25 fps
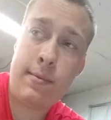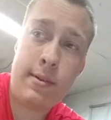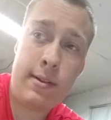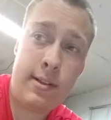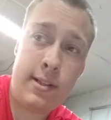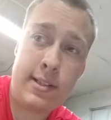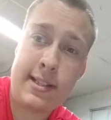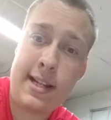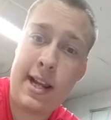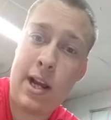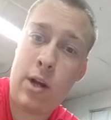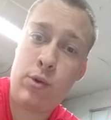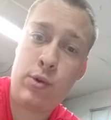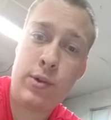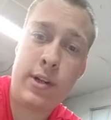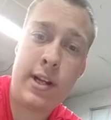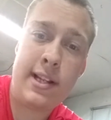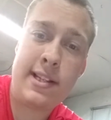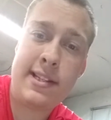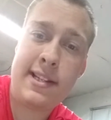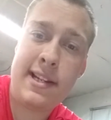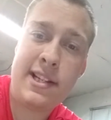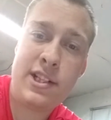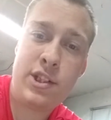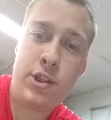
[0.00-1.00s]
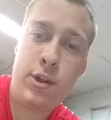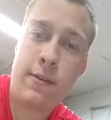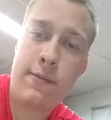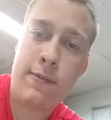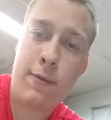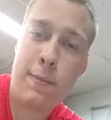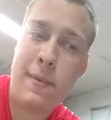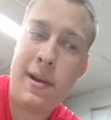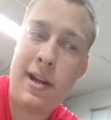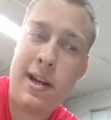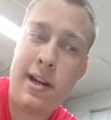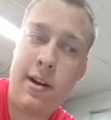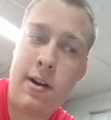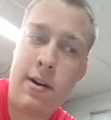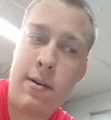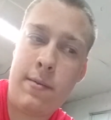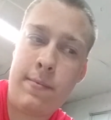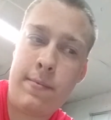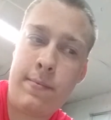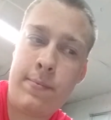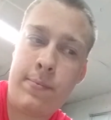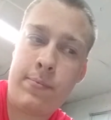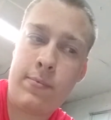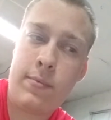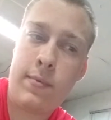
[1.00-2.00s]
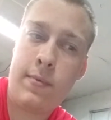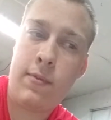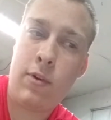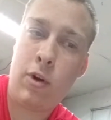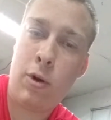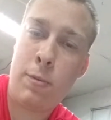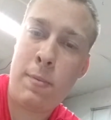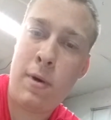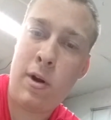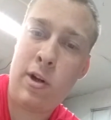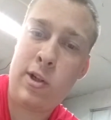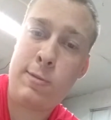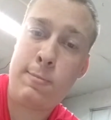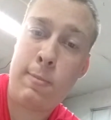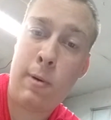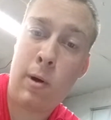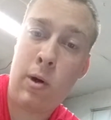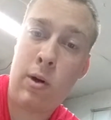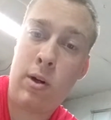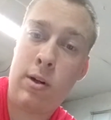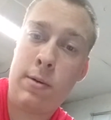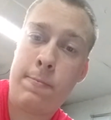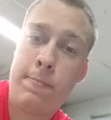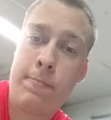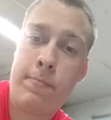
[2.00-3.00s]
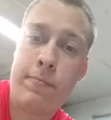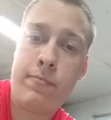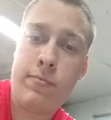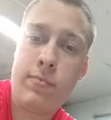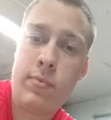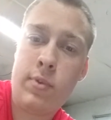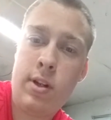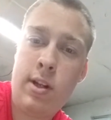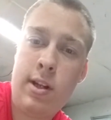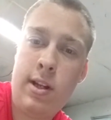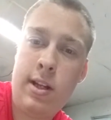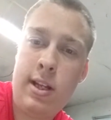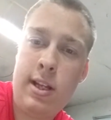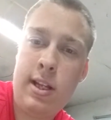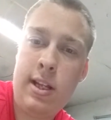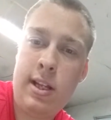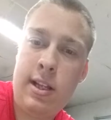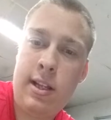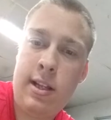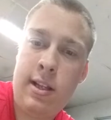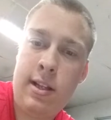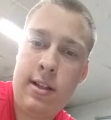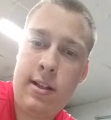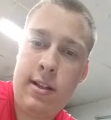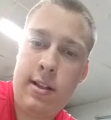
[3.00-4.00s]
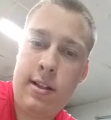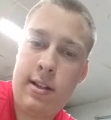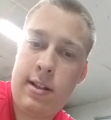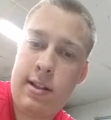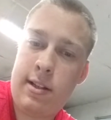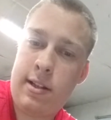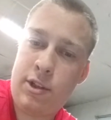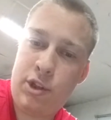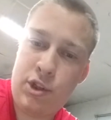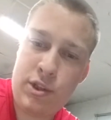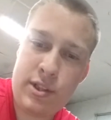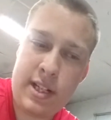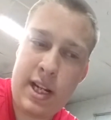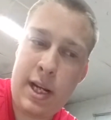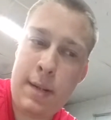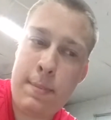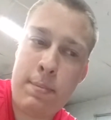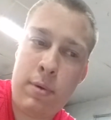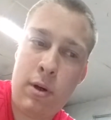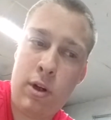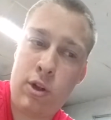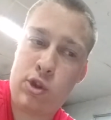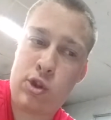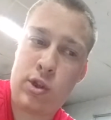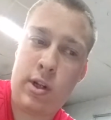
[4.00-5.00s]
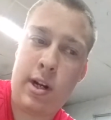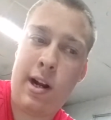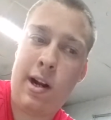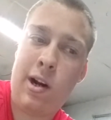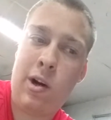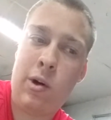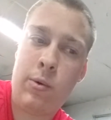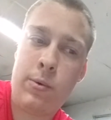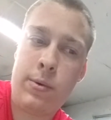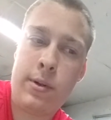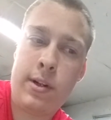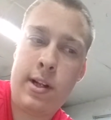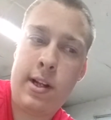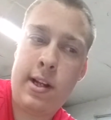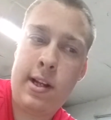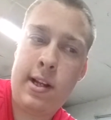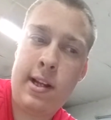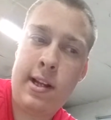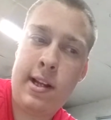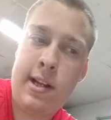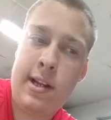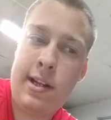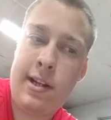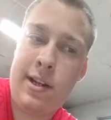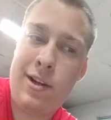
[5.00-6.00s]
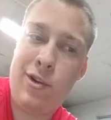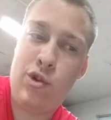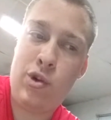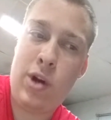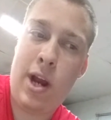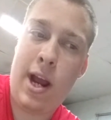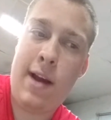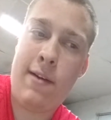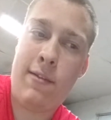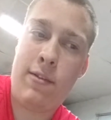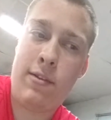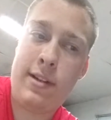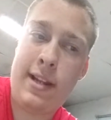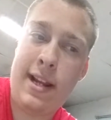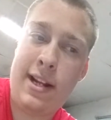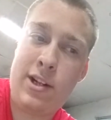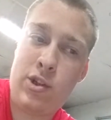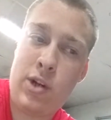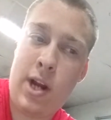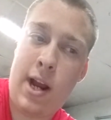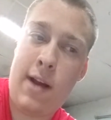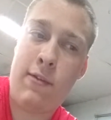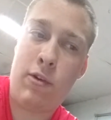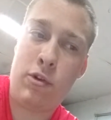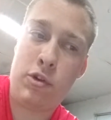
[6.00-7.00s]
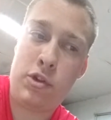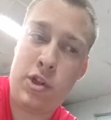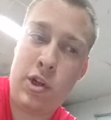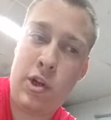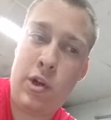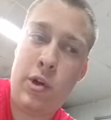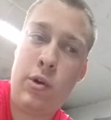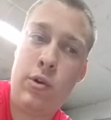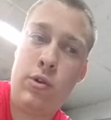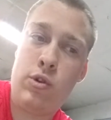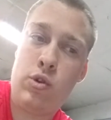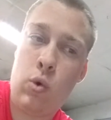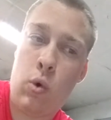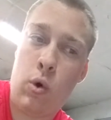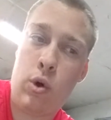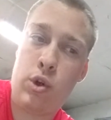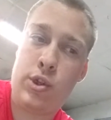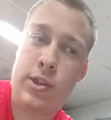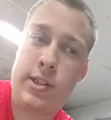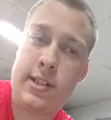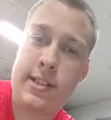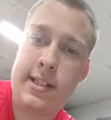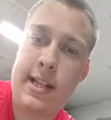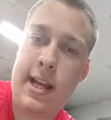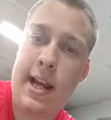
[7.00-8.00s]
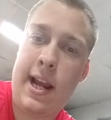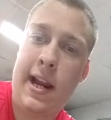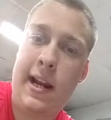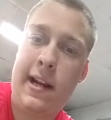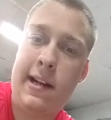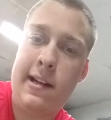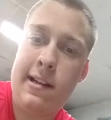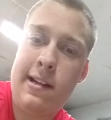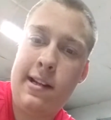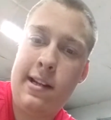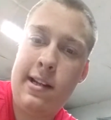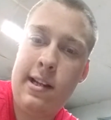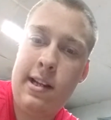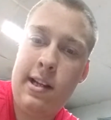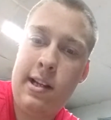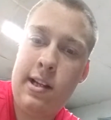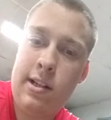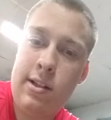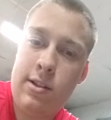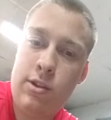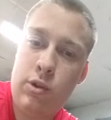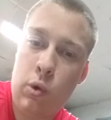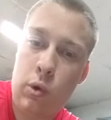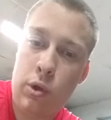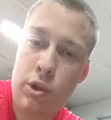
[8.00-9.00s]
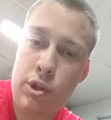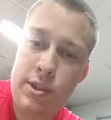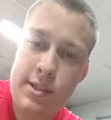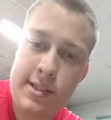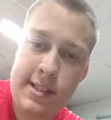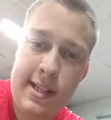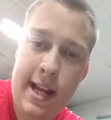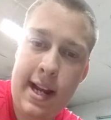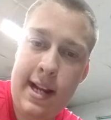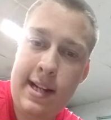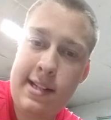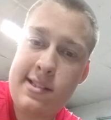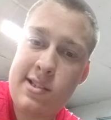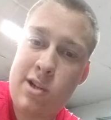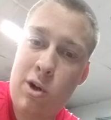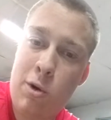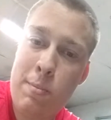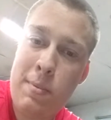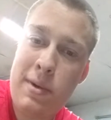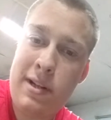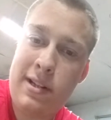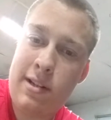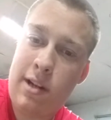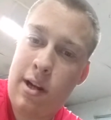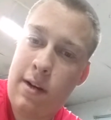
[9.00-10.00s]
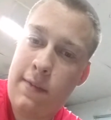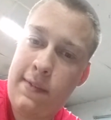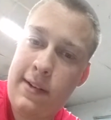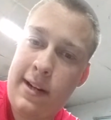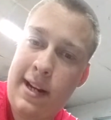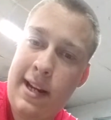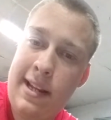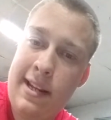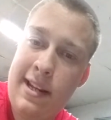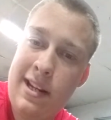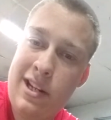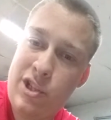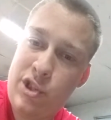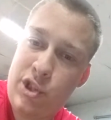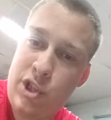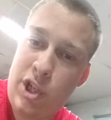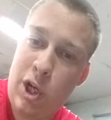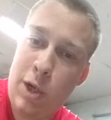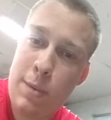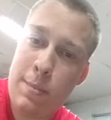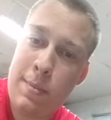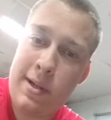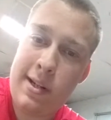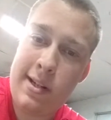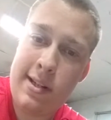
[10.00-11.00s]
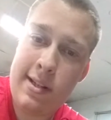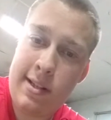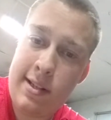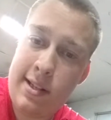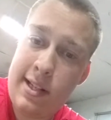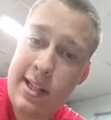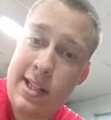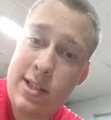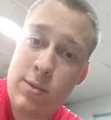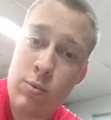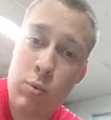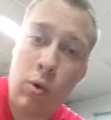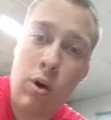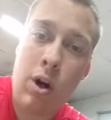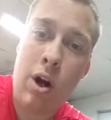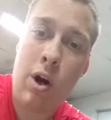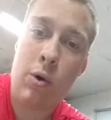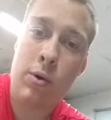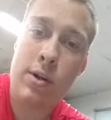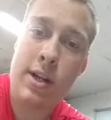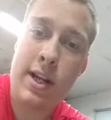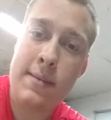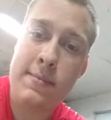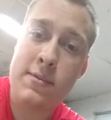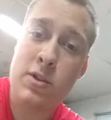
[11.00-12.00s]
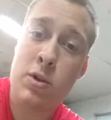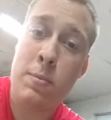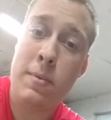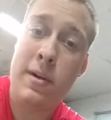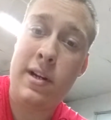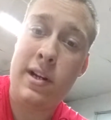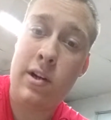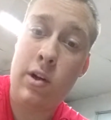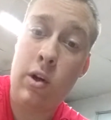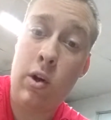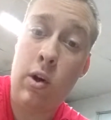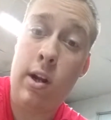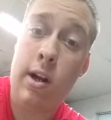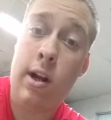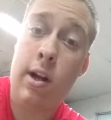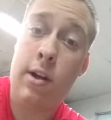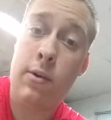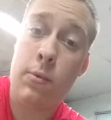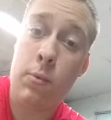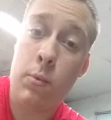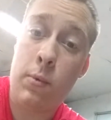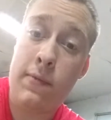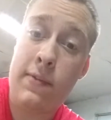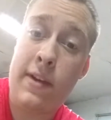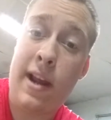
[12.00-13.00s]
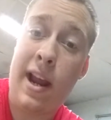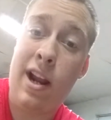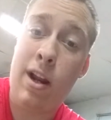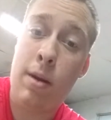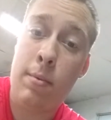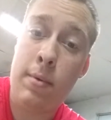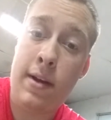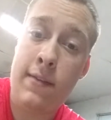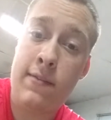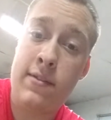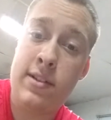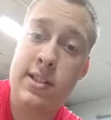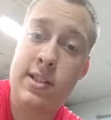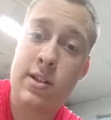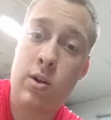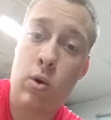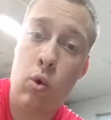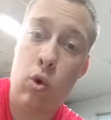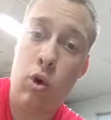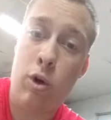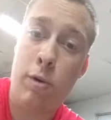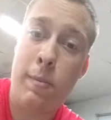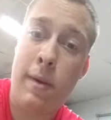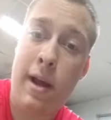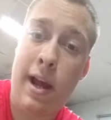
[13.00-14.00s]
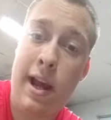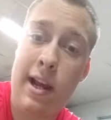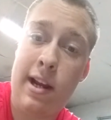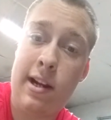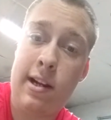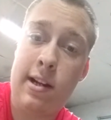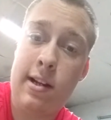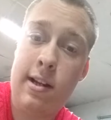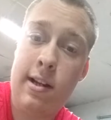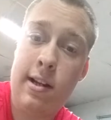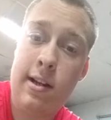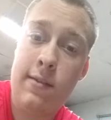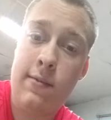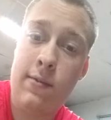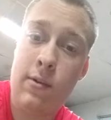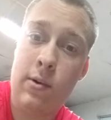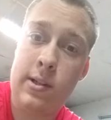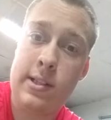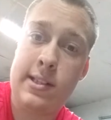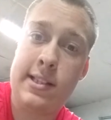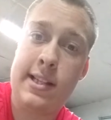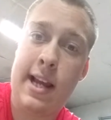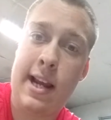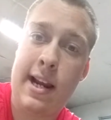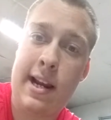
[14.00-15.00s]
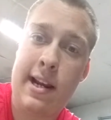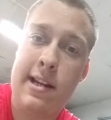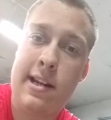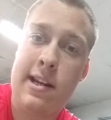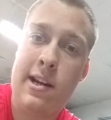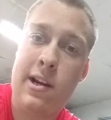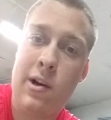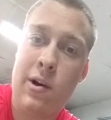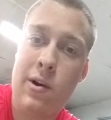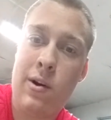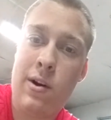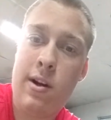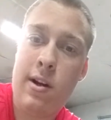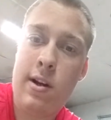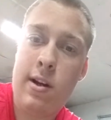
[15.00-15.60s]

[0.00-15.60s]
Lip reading: Schedule gets easier from here for the most part. Just keep pushing on. They travel to Georgia State. Georgia State's going to be tough again this year, but this Warhawk team's going to be good with Caleb Evans at quarterback for his second year.